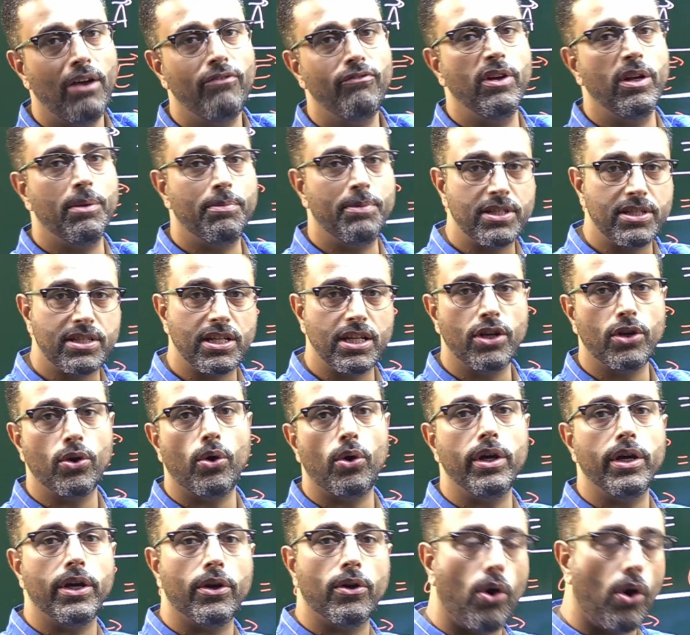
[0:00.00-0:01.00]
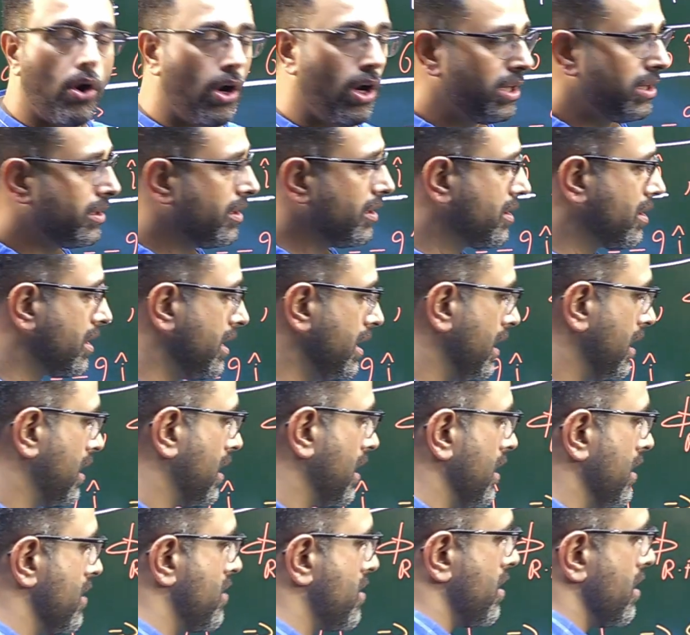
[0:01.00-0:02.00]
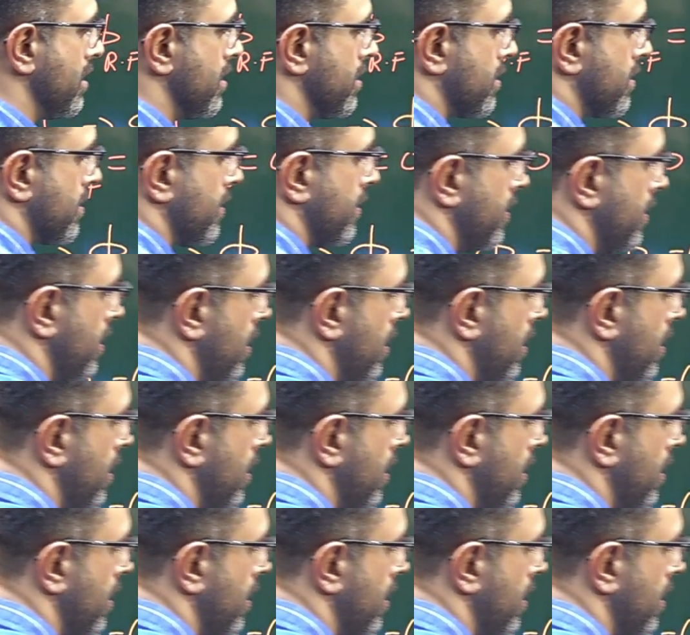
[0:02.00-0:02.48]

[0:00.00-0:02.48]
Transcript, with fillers: will be 0 in all the three cases.